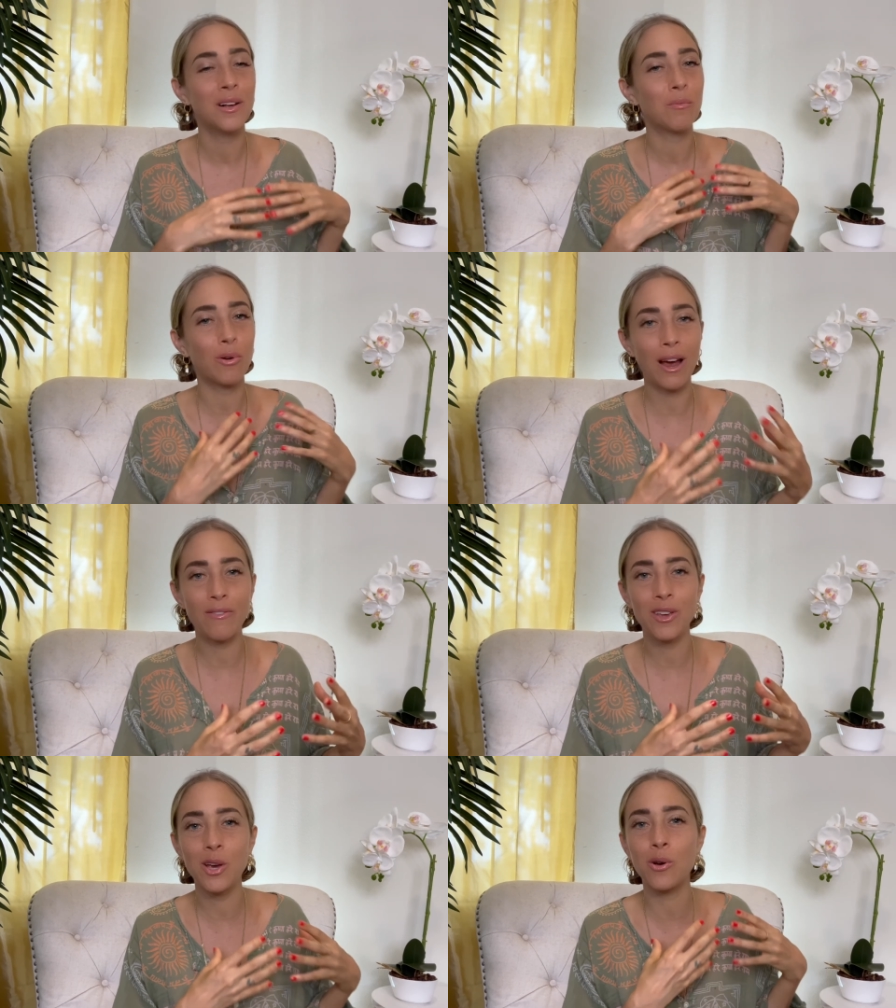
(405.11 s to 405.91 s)

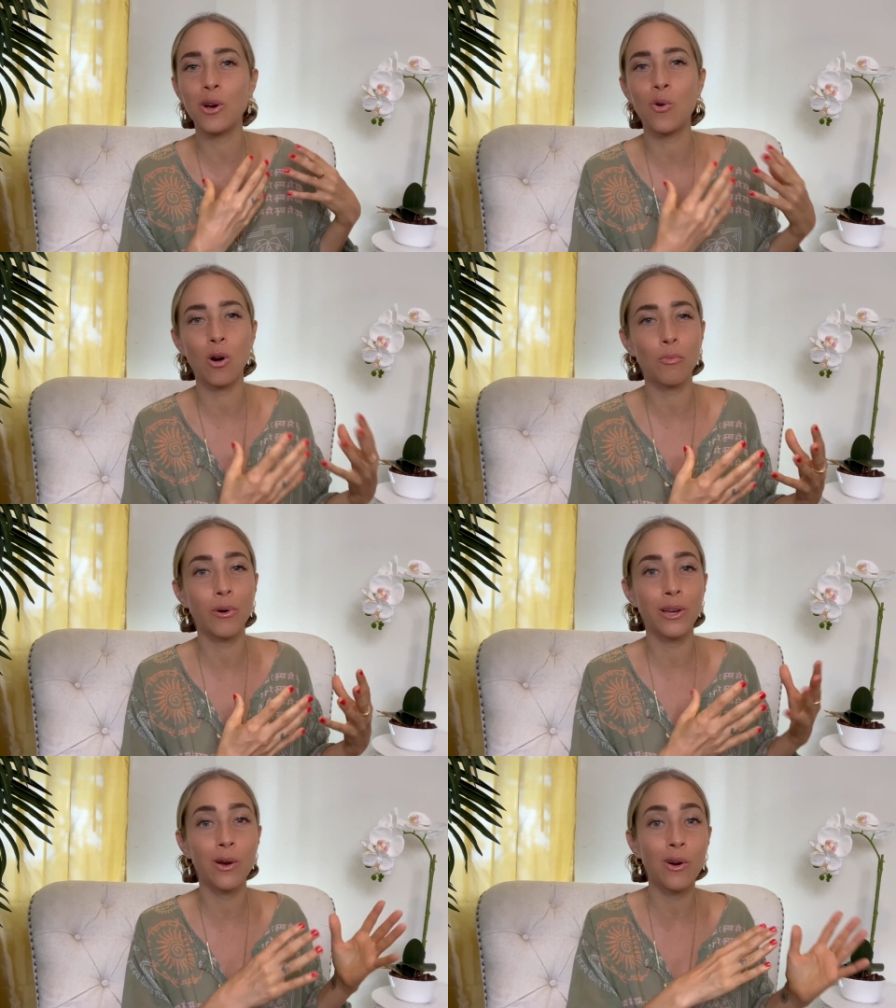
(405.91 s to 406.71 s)
private yoga,
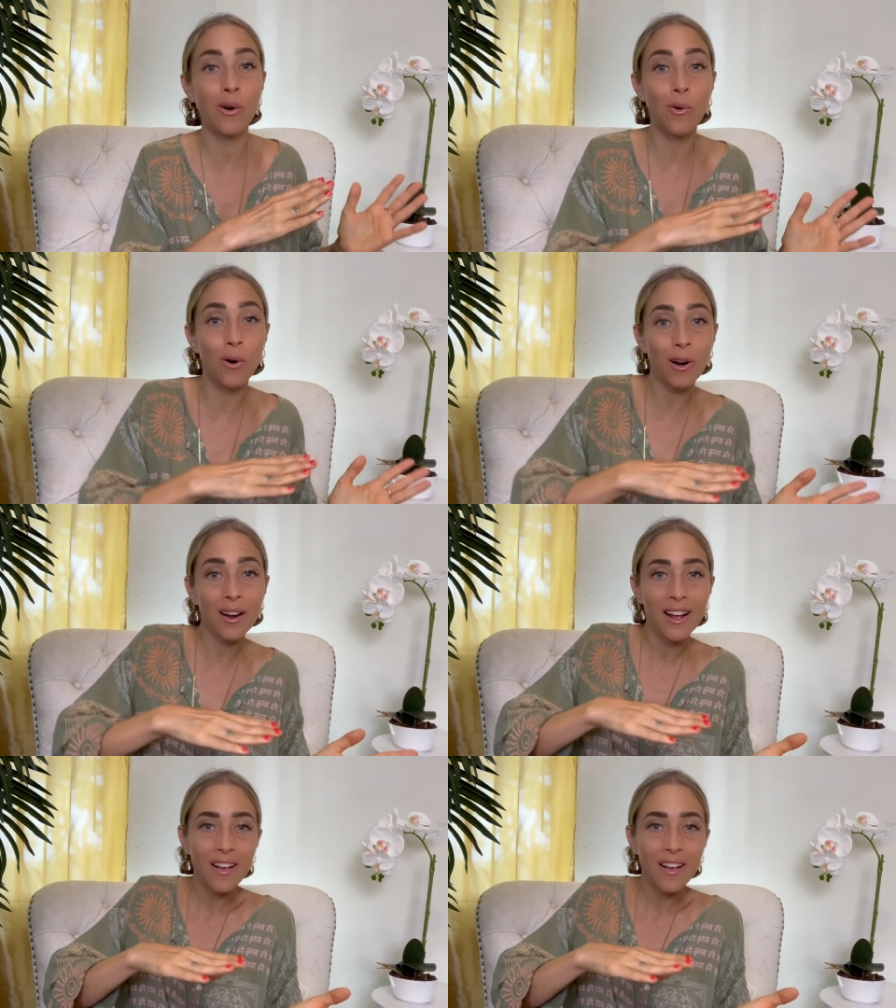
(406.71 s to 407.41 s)
corporate yoga, or